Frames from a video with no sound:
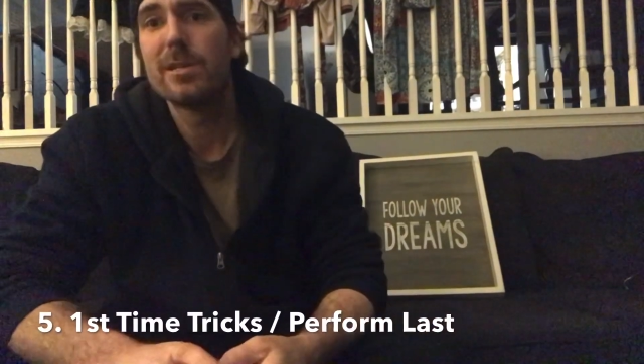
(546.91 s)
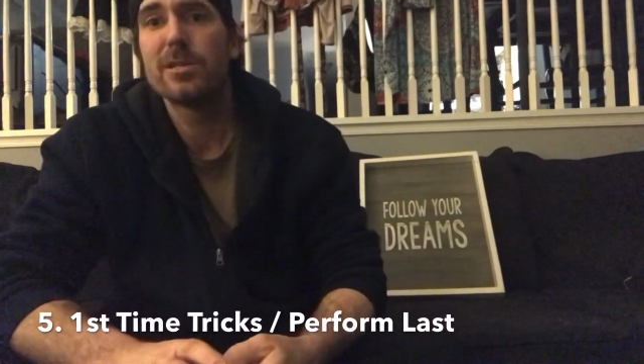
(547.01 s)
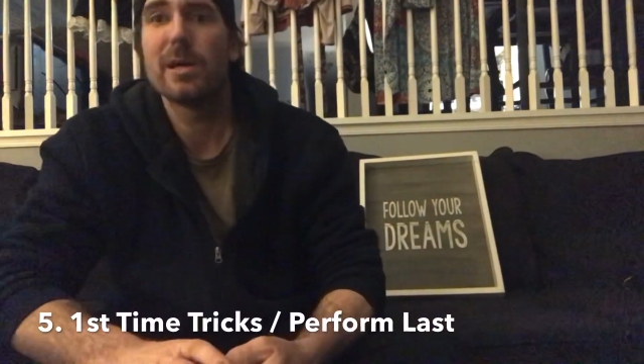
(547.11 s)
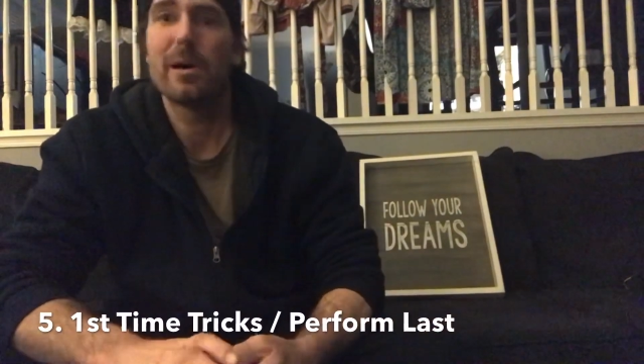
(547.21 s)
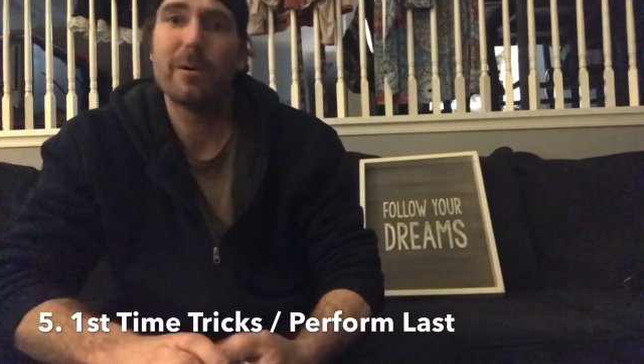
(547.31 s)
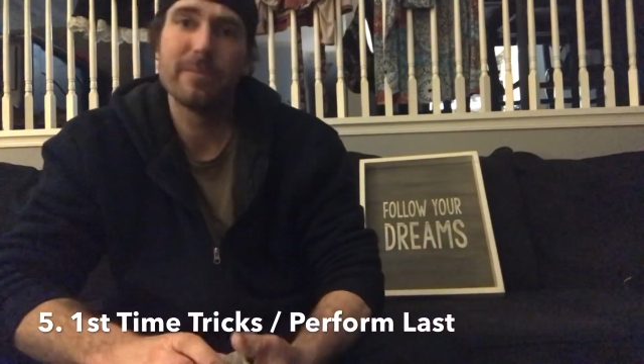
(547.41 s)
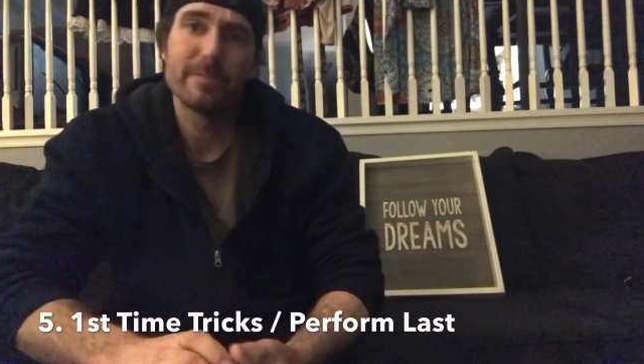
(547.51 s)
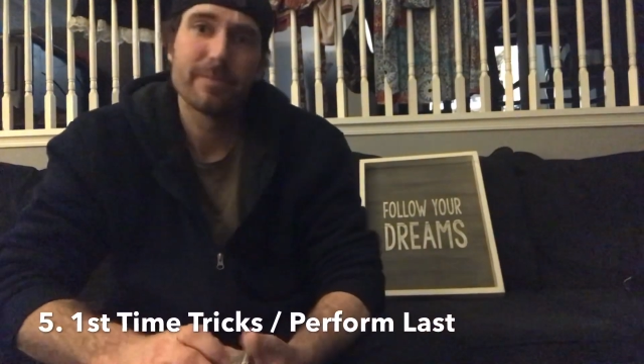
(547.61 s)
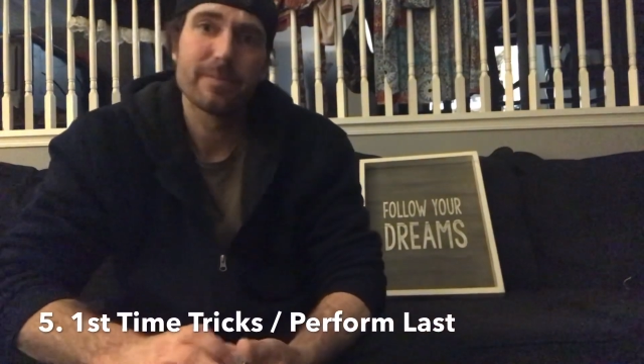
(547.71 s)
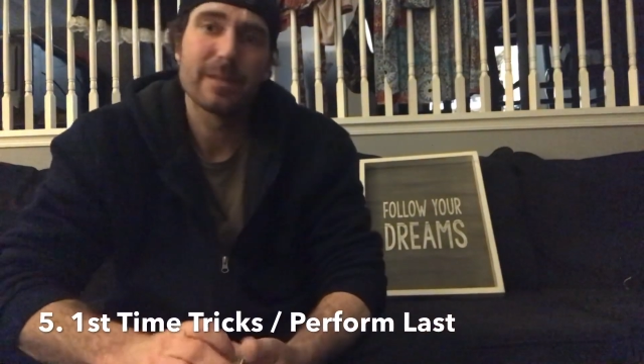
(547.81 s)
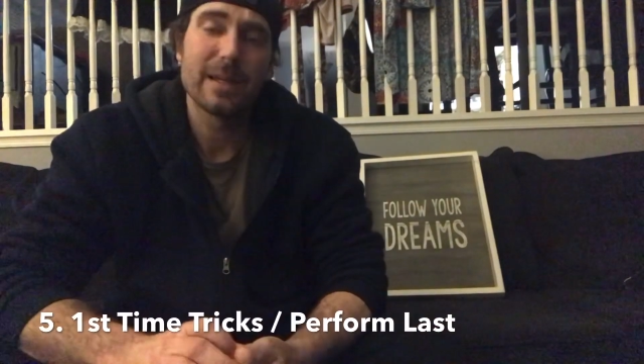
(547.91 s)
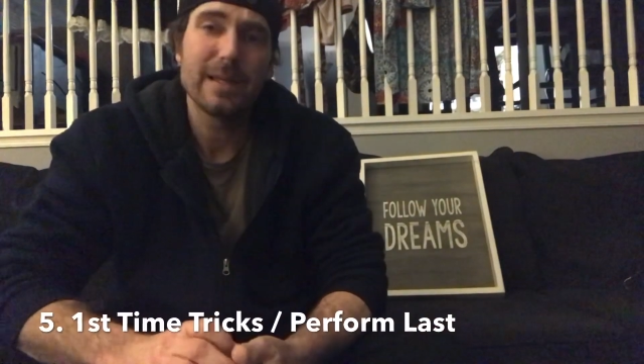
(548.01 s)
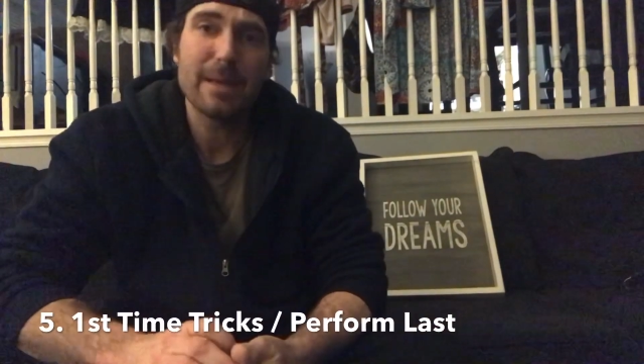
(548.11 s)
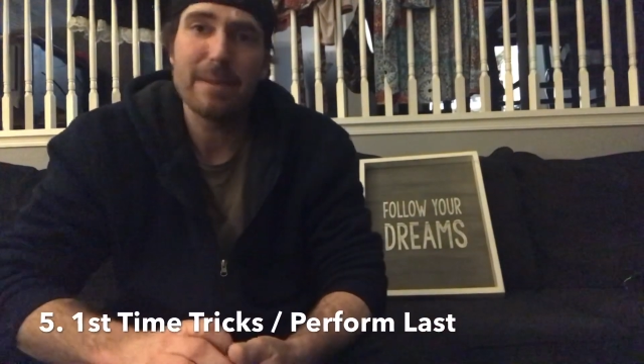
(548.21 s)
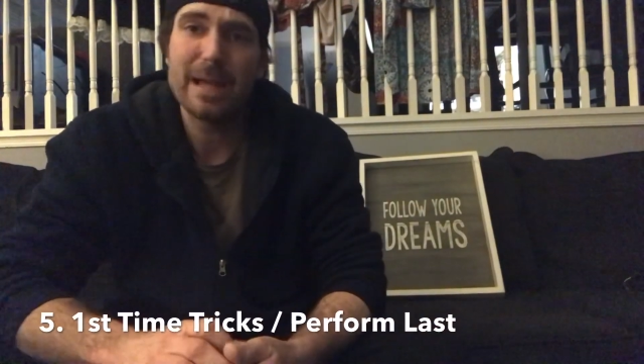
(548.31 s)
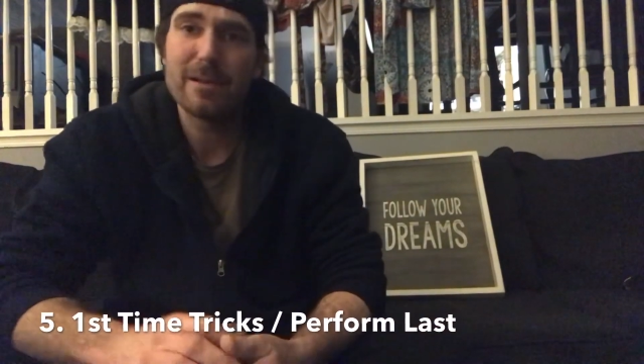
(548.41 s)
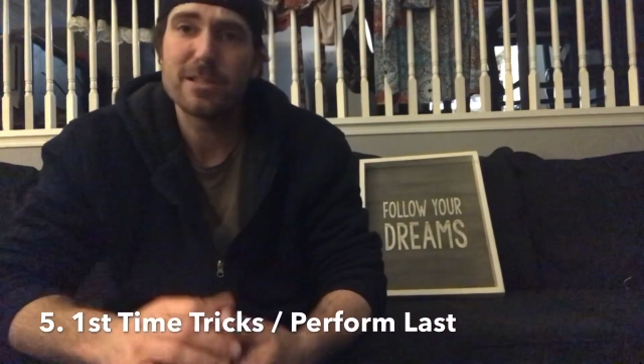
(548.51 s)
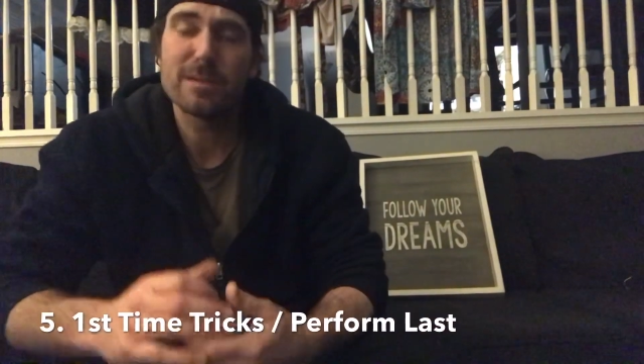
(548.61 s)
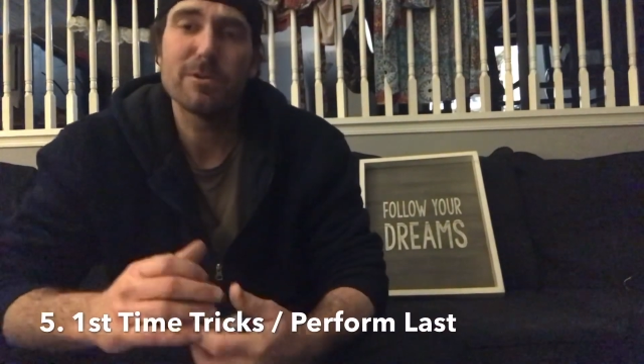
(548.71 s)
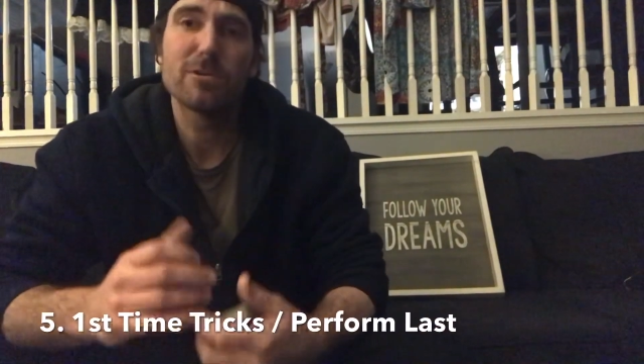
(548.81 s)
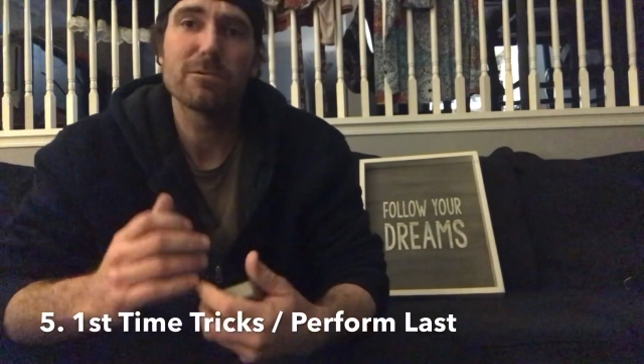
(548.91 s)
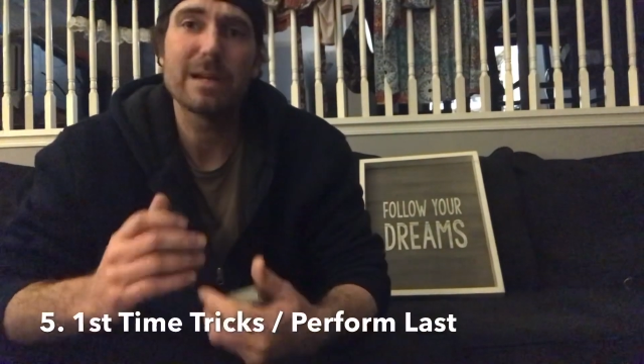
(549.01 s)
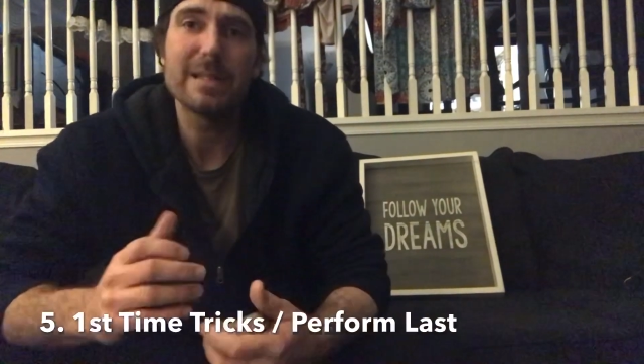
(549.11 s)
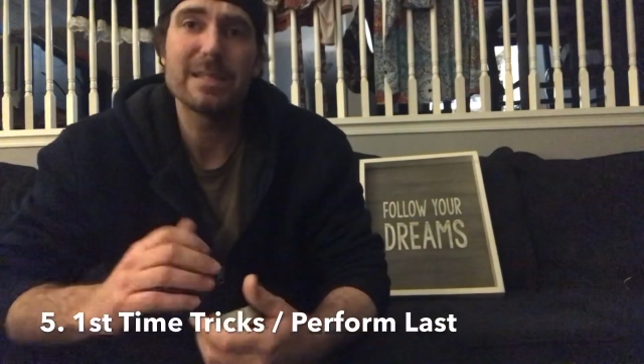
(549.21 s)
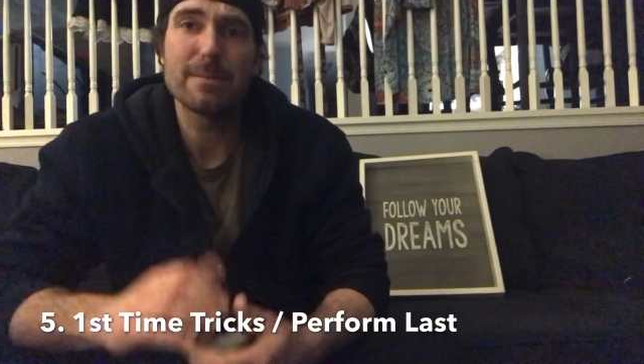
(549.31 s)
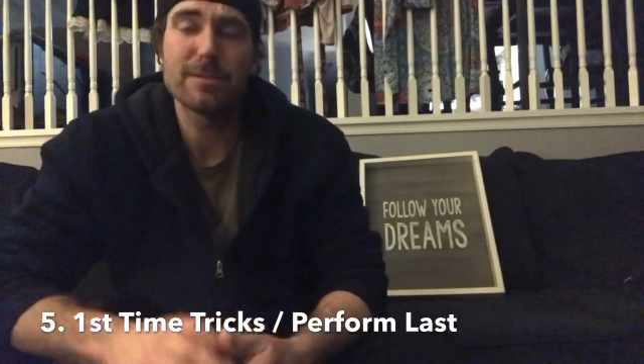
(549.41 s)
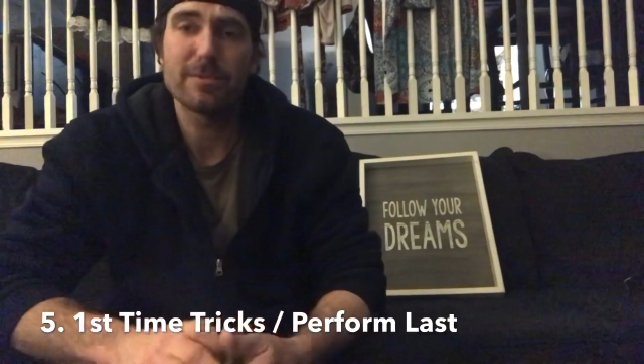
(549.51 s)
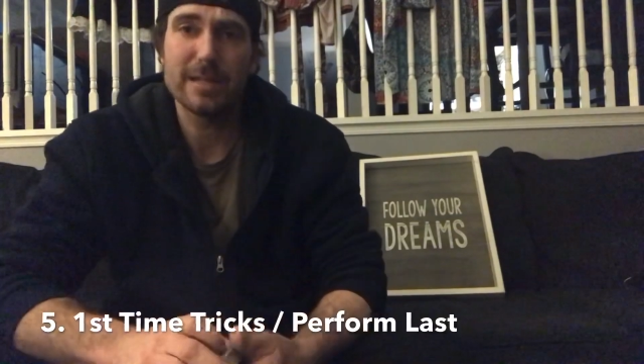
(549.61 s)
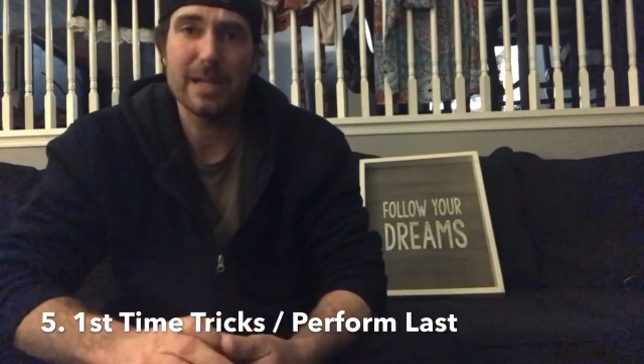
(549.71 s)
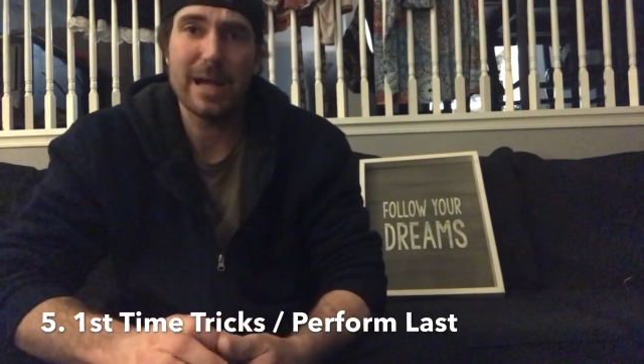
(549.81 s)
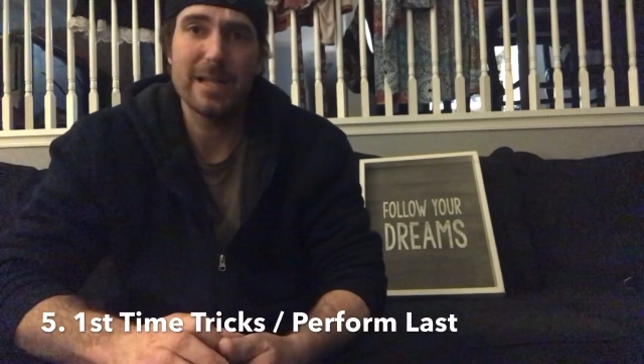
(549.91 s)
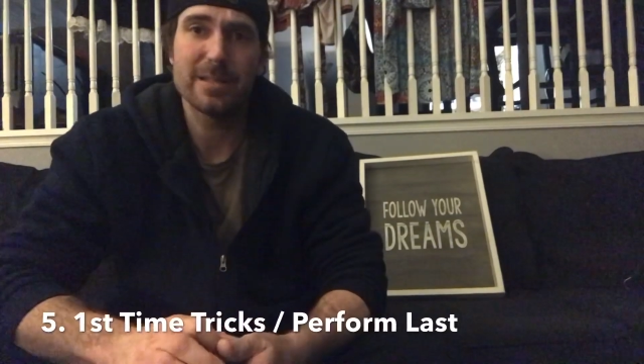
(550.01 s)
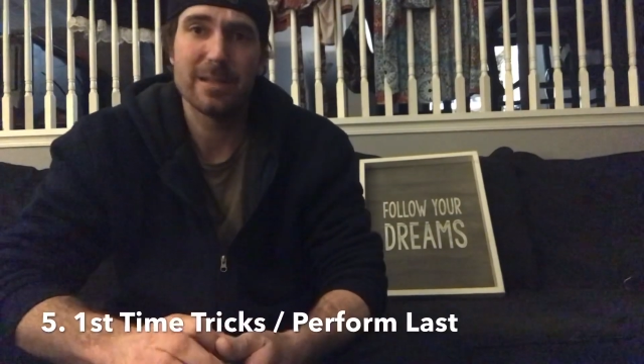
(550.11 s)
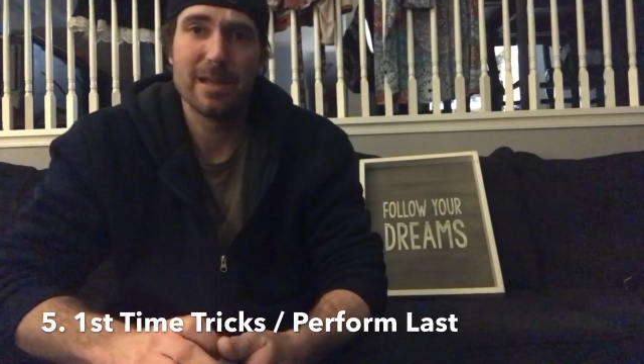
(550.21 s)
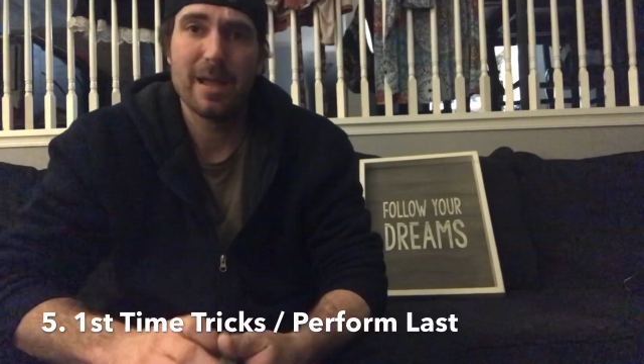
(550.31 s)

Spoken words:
So yeah, man, there's some great tips for you guys